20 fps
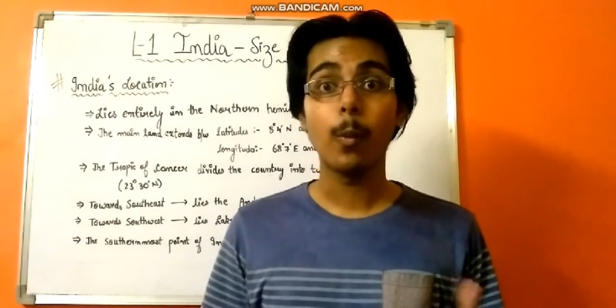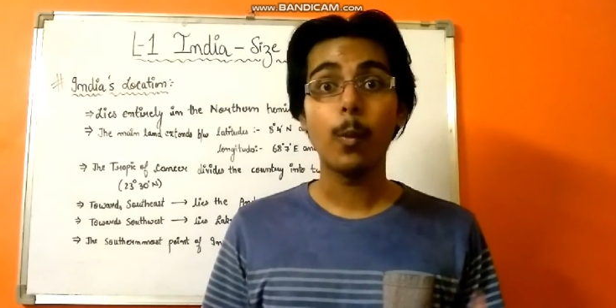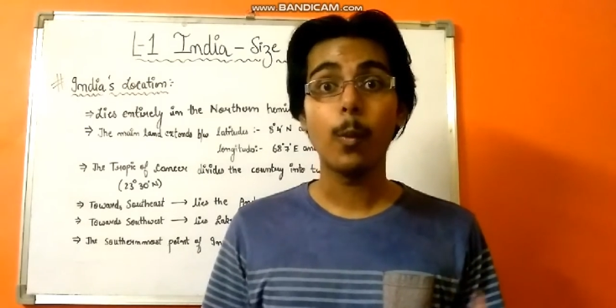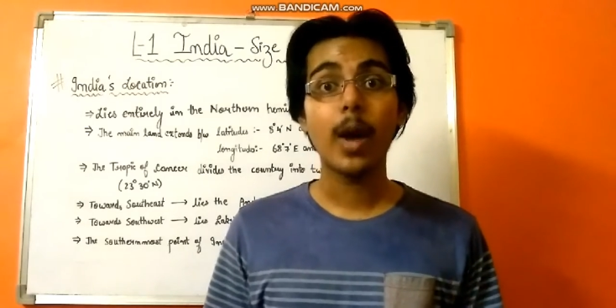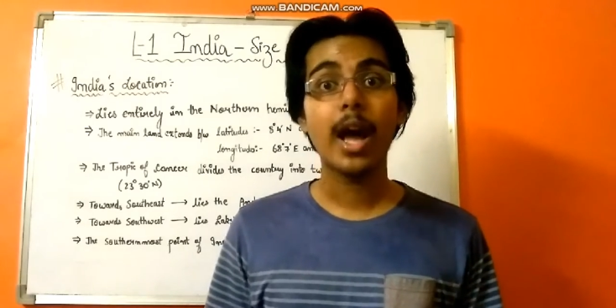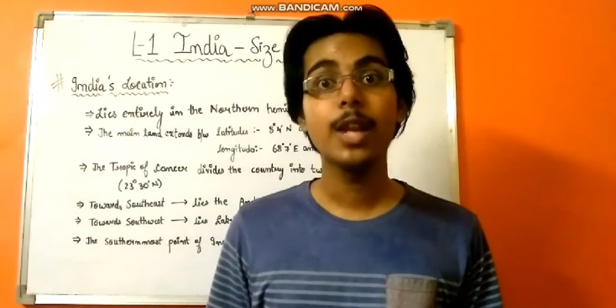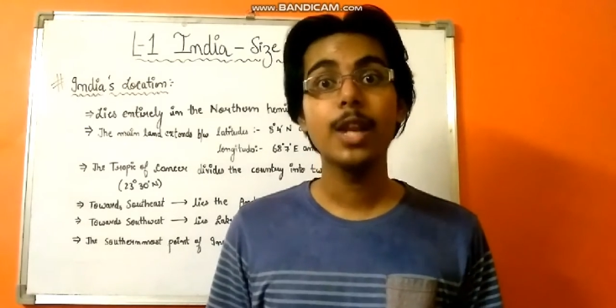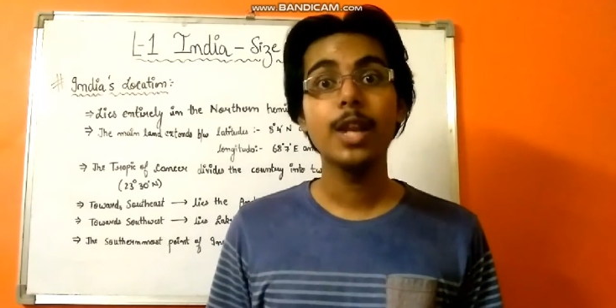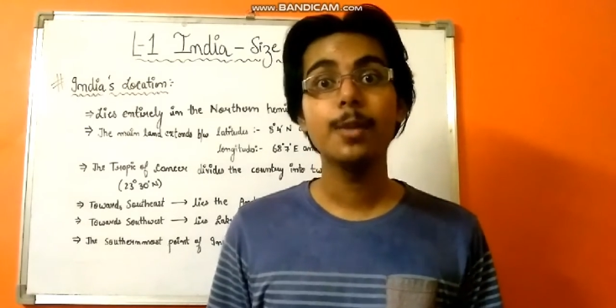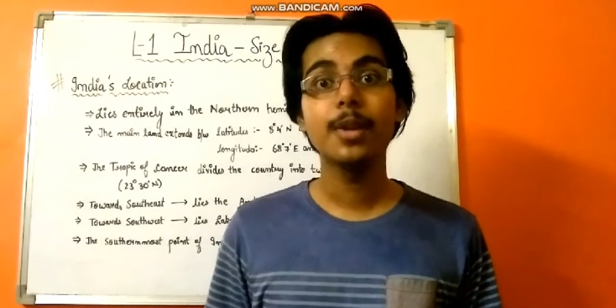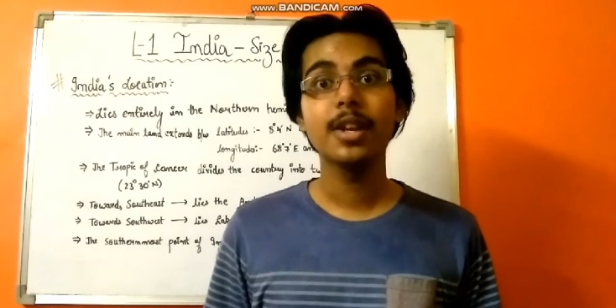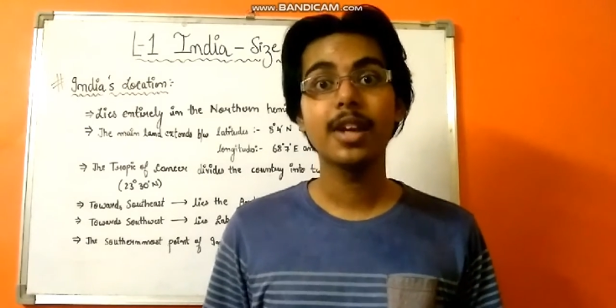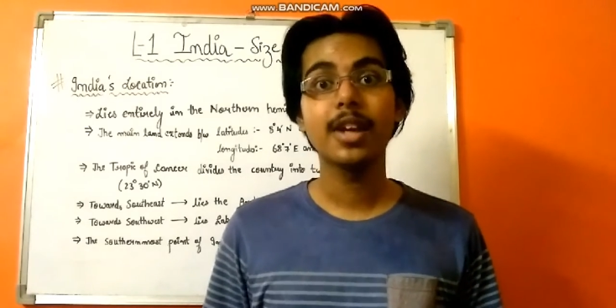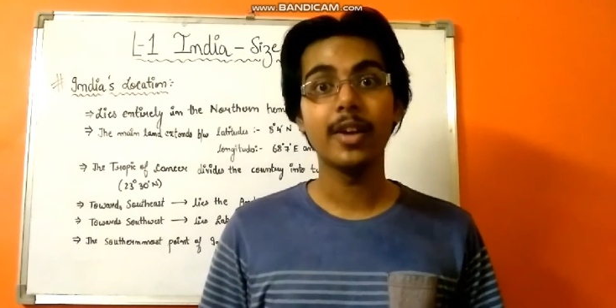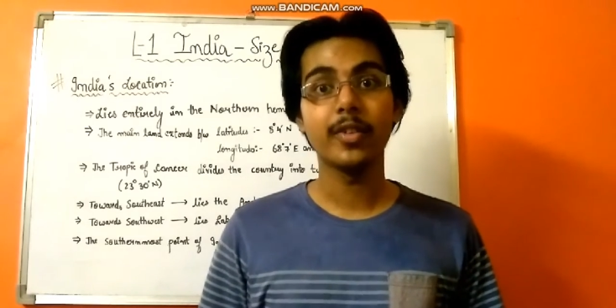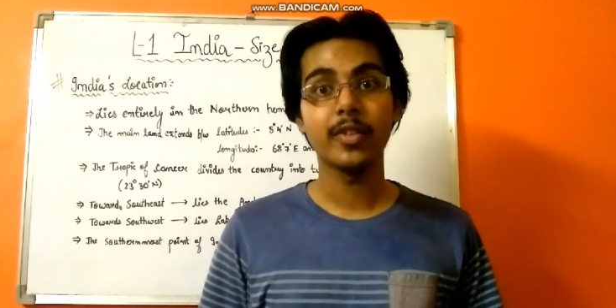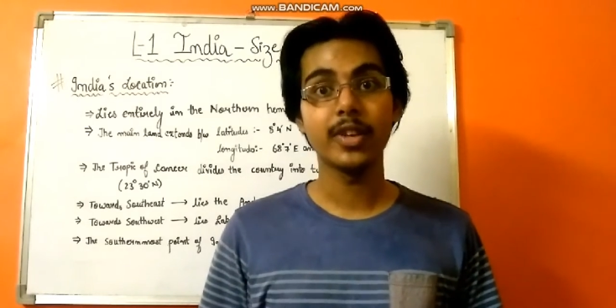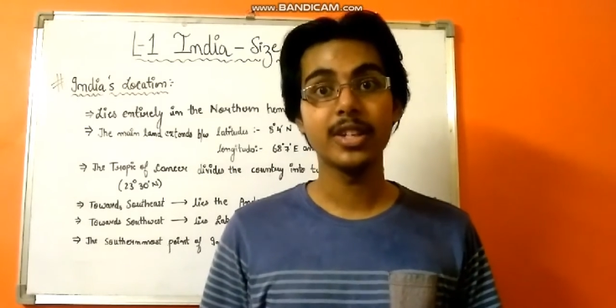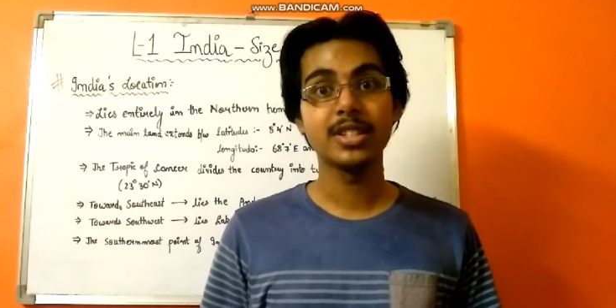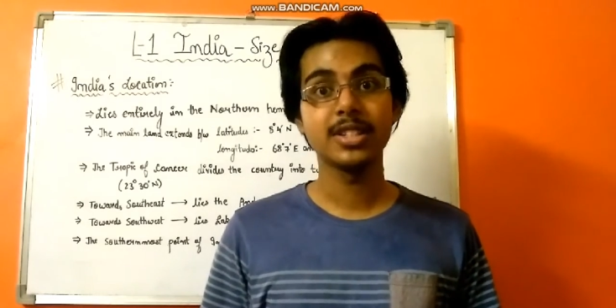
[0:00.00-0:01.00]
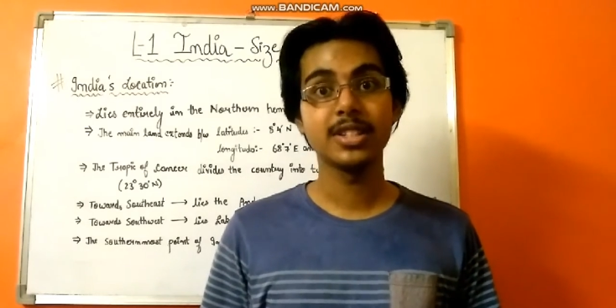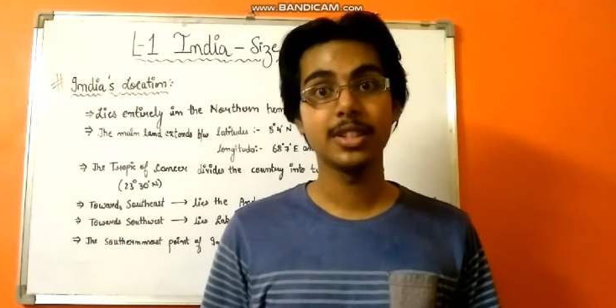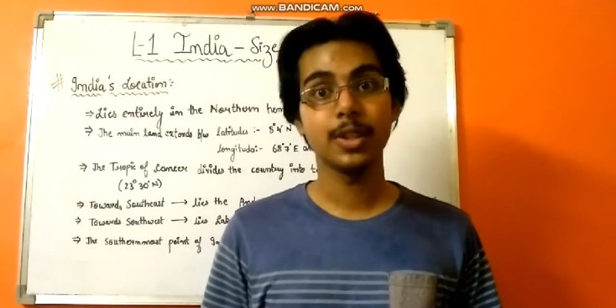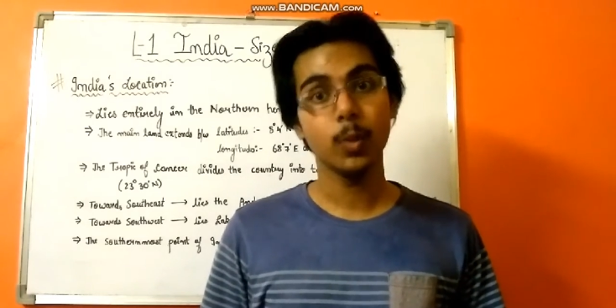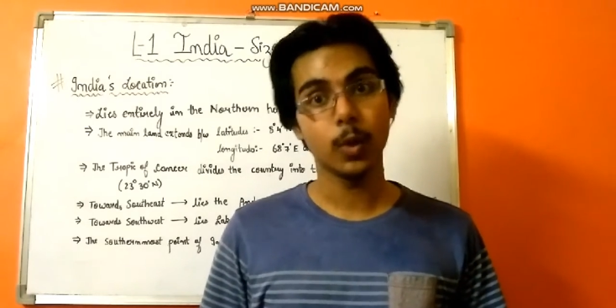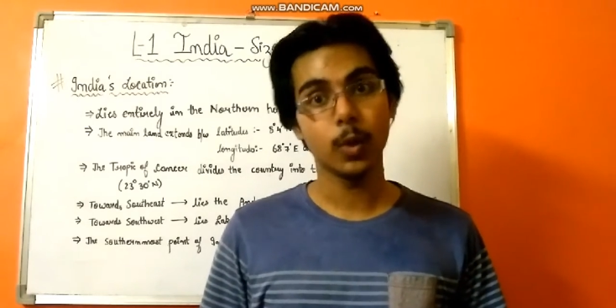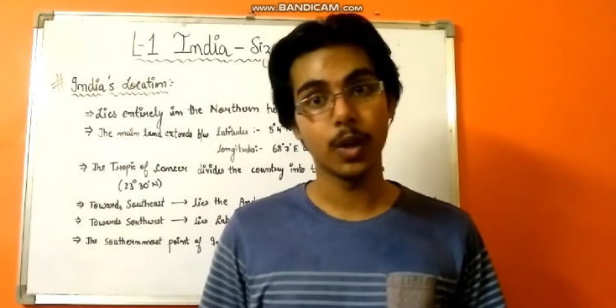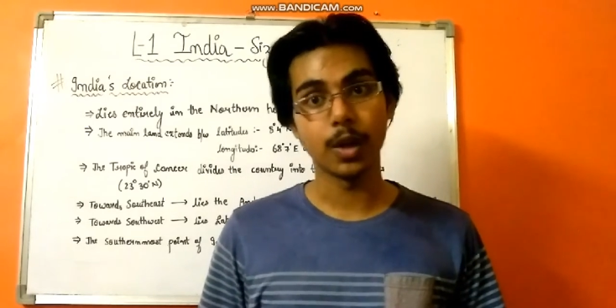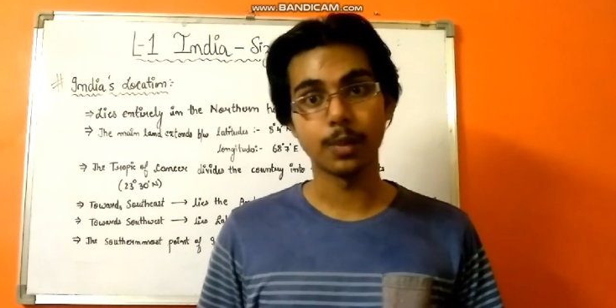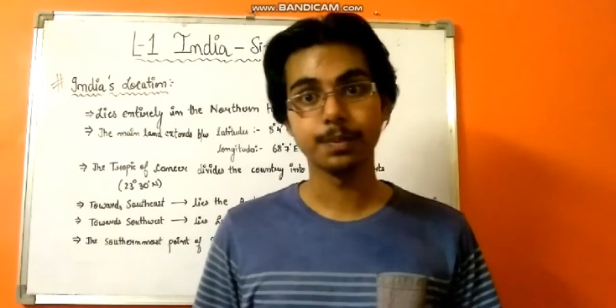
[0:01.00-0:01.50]
valuable countries in
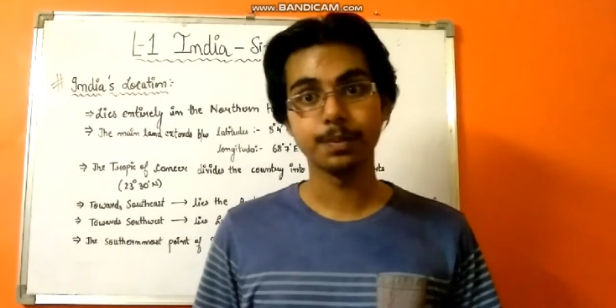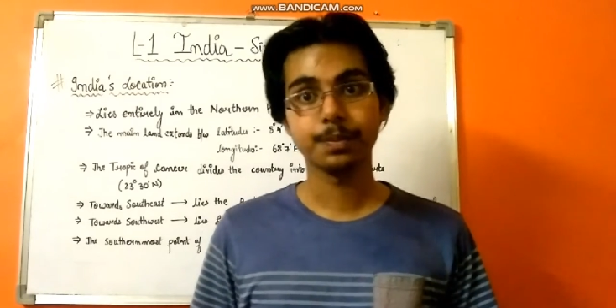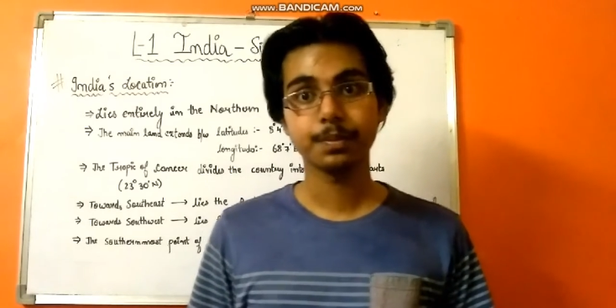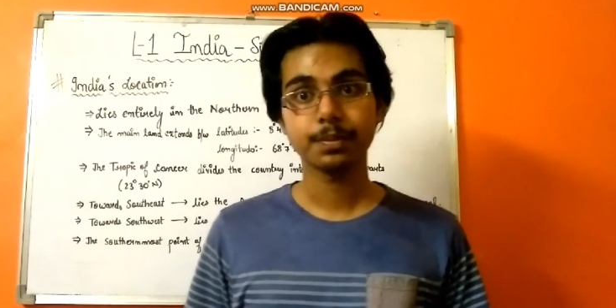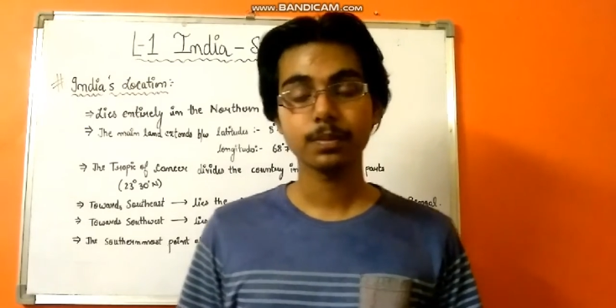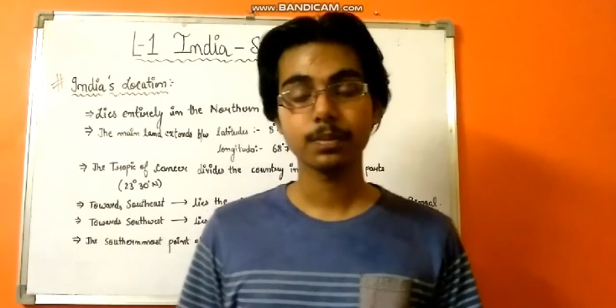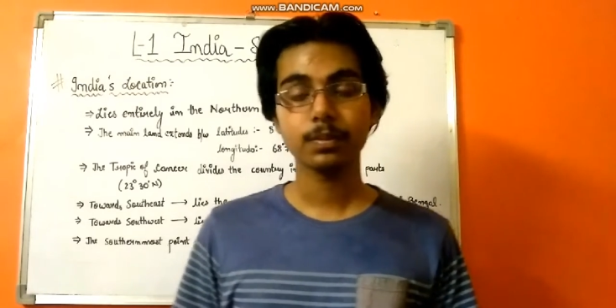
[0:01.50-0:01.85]
the world.